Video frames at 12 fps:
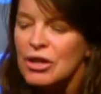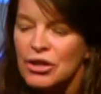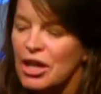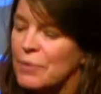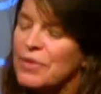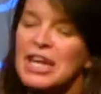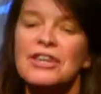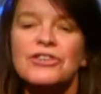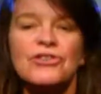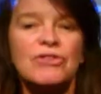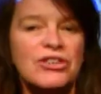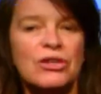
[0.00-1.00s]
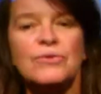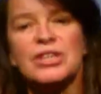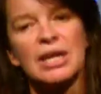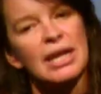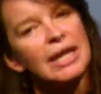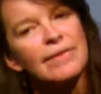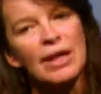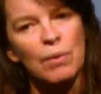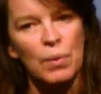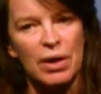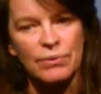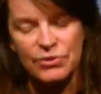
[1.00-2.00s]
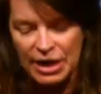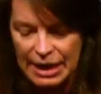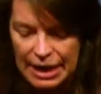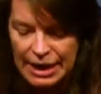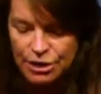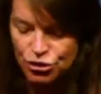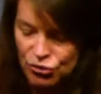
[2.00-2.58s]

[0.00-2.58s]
you know, the industry do to clean their wells. They clean